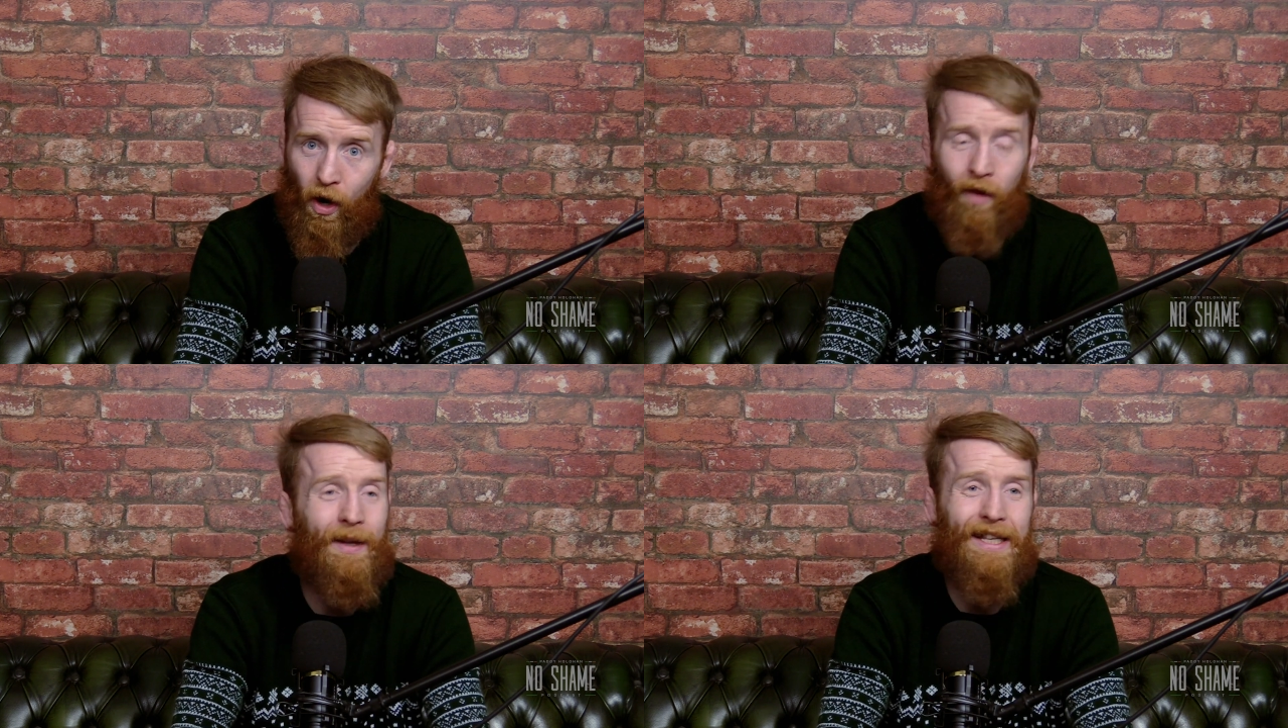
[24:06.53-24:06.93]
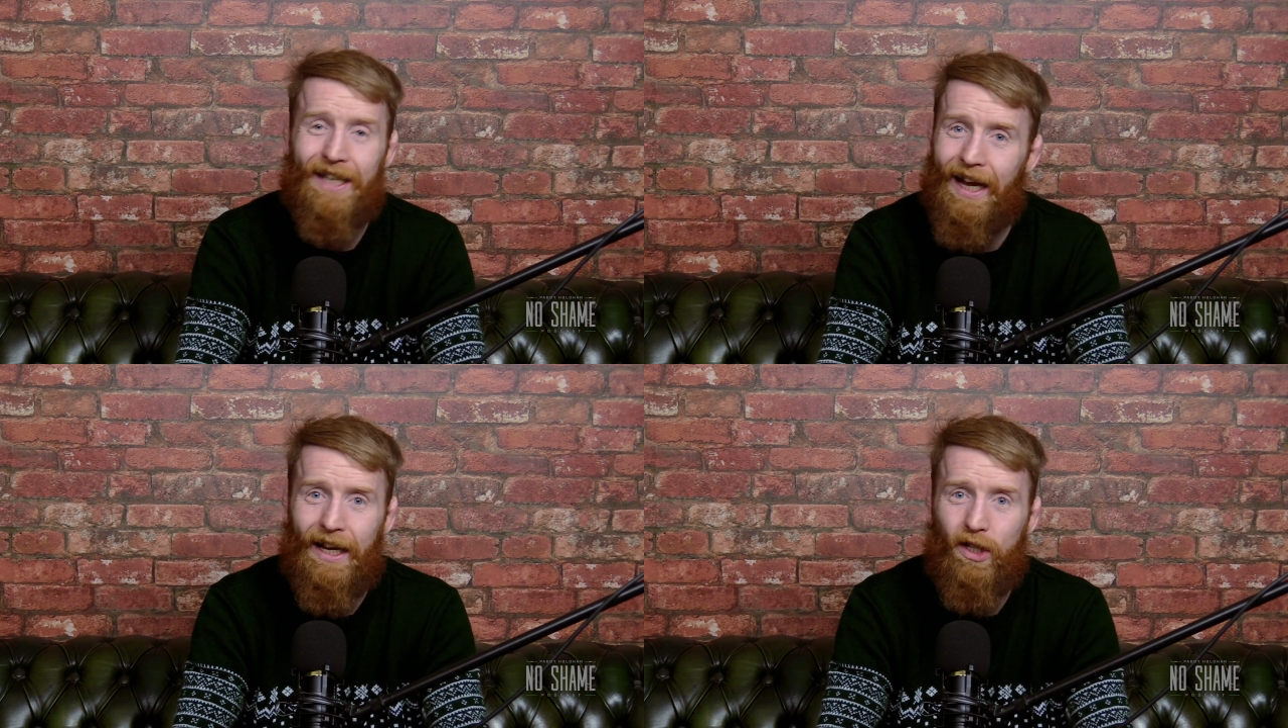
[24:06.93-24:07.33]
I've been
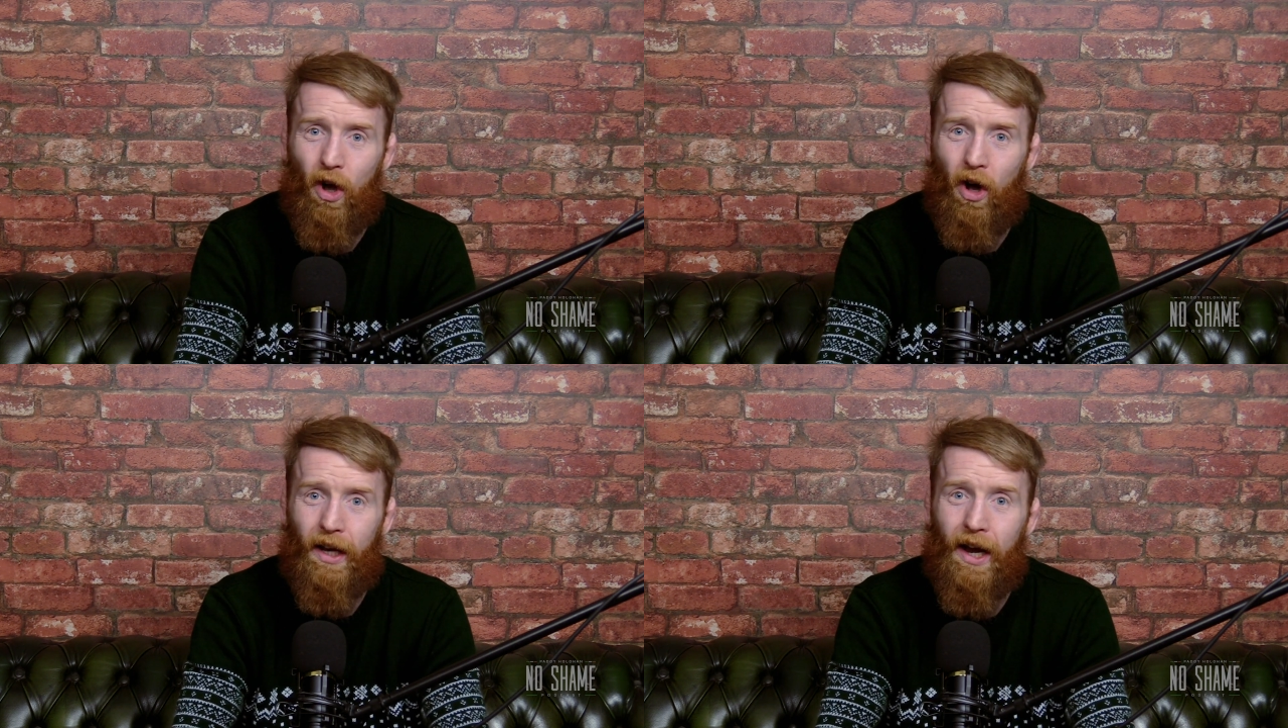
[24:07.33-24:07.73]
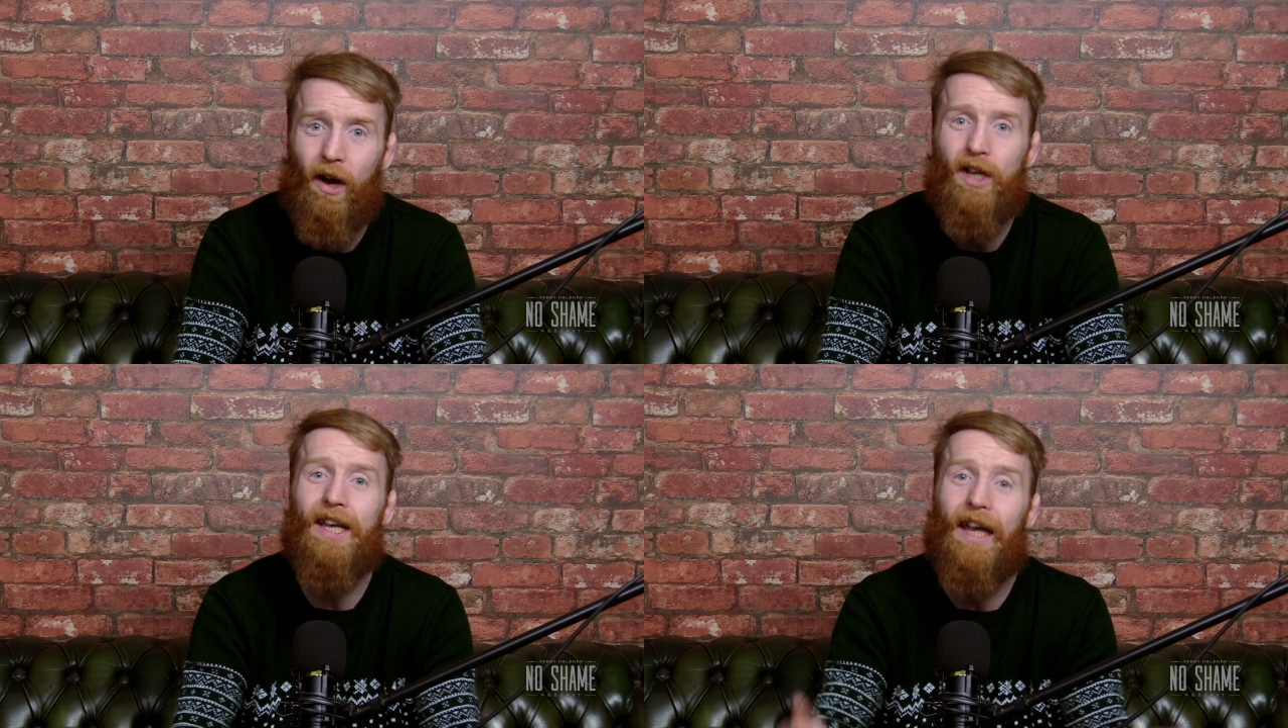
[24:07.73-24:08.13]
saying this all
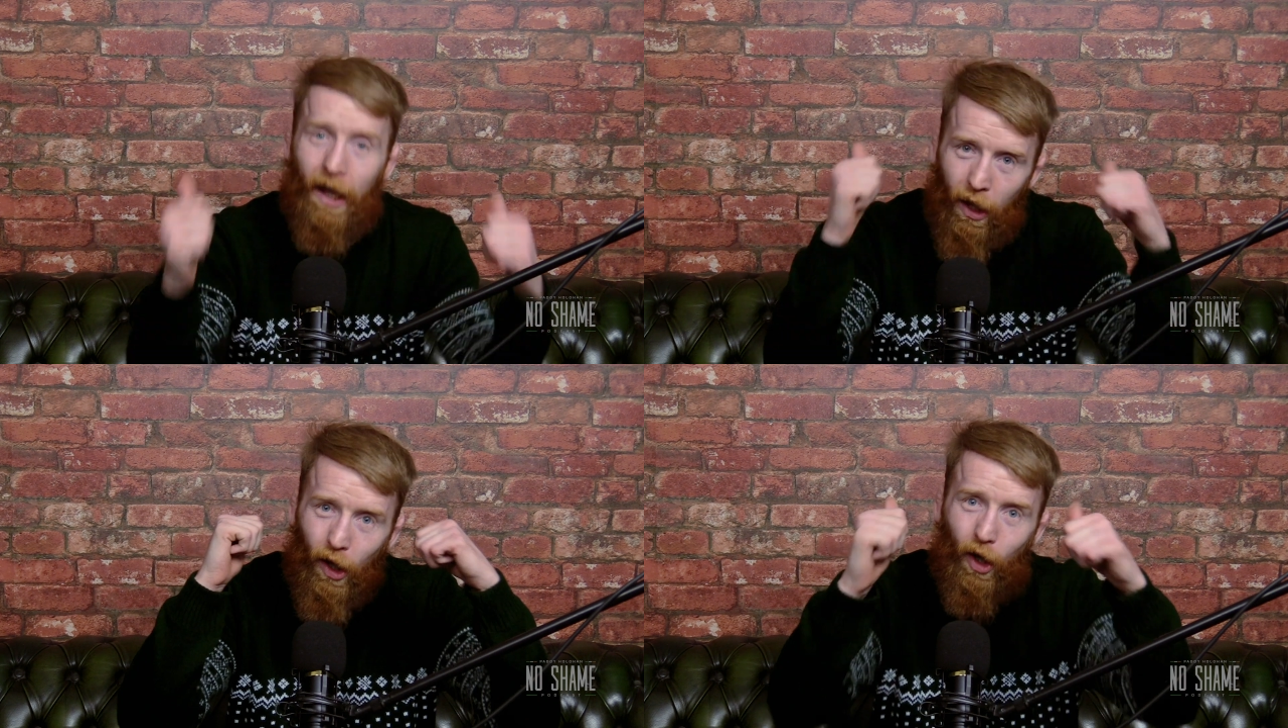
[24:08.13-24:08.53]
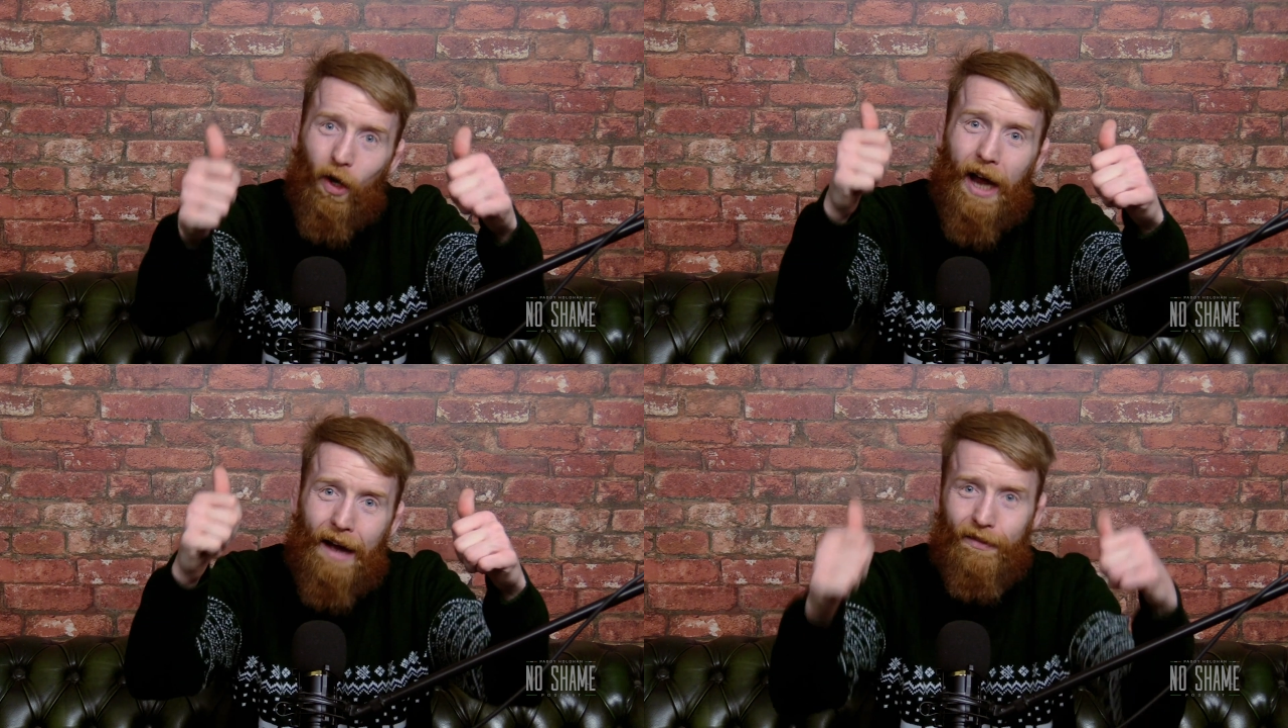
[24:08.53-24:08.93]
year. I say,
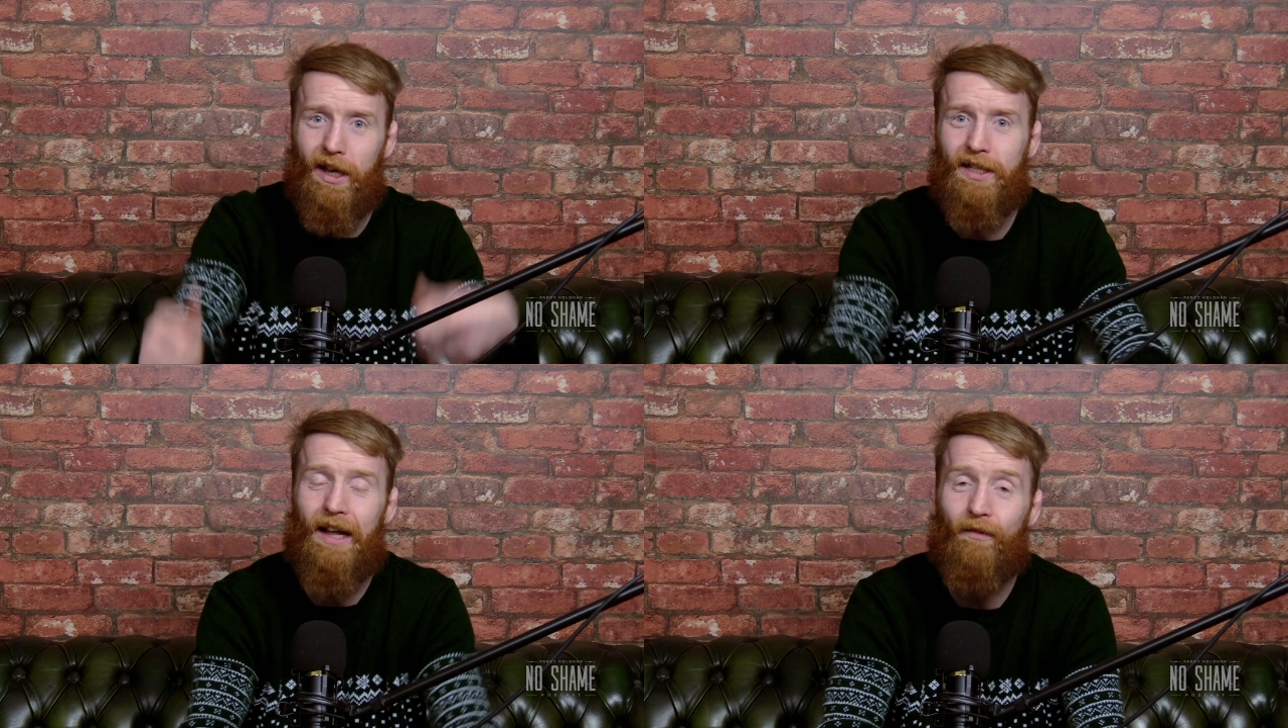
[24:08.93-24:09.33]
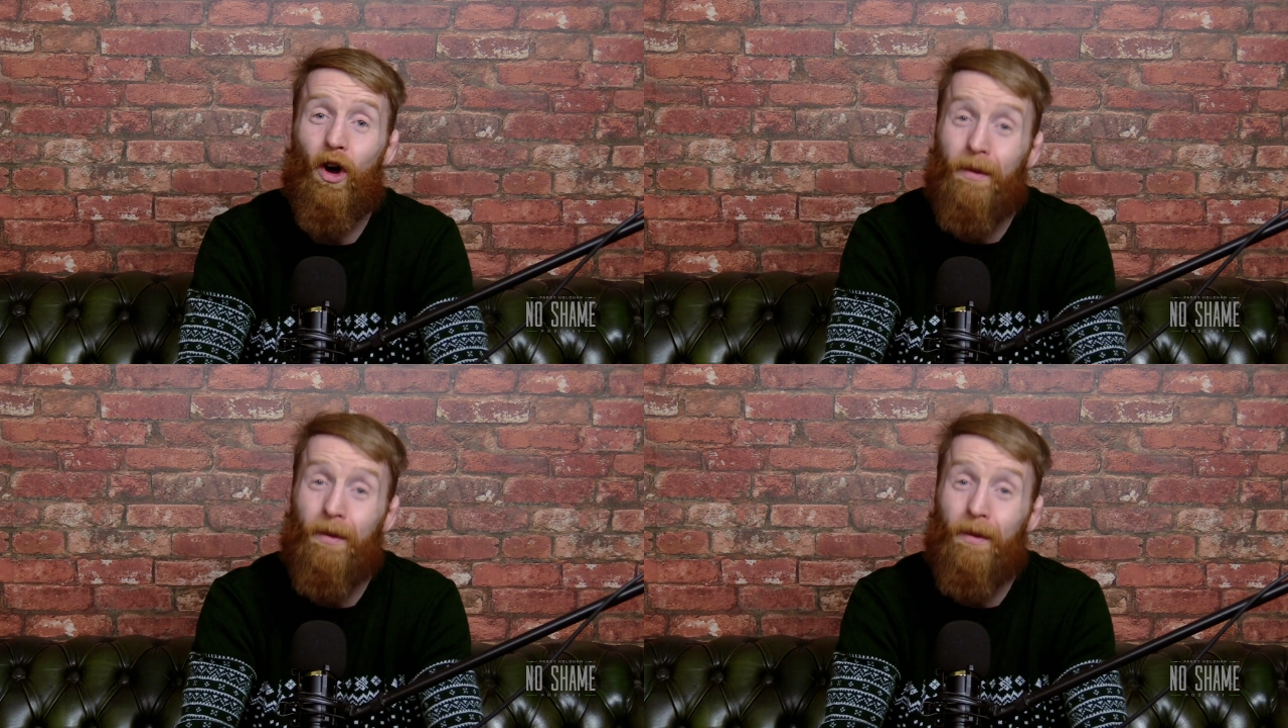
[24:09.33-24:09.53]
look after yourself.